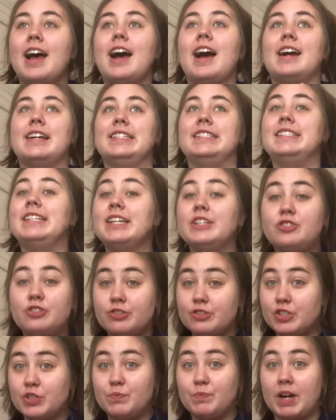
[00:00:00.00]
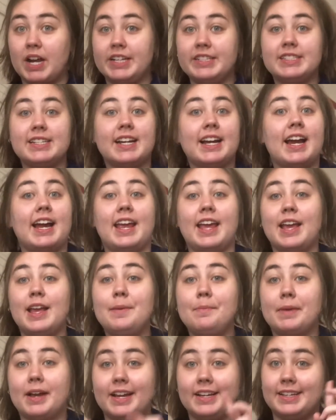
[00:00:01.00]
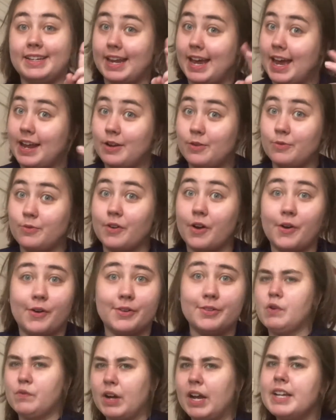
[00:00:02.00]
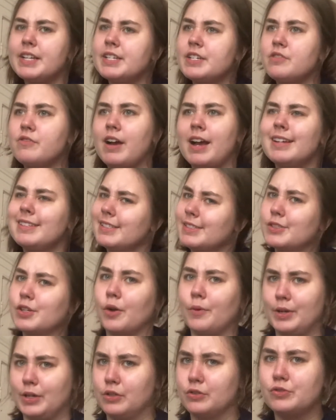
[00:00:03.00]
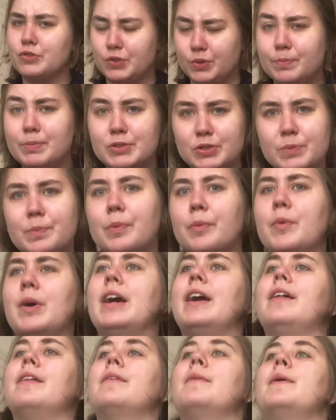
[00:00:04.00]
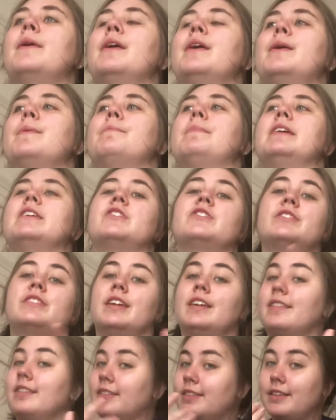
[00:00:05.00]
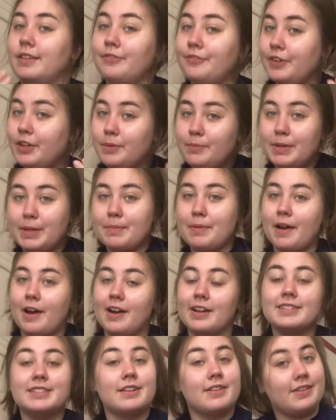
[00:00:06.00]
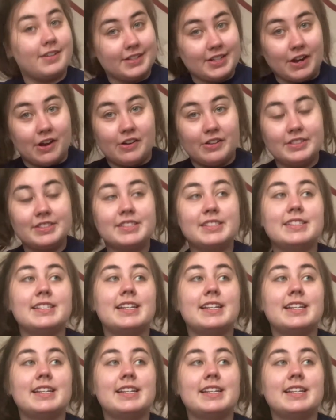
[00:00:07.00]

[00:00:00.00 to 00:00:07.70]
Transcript: I did do some writing. I hit my nano goal. Writing wise, it's going super well, but it's just like the filming parts are not.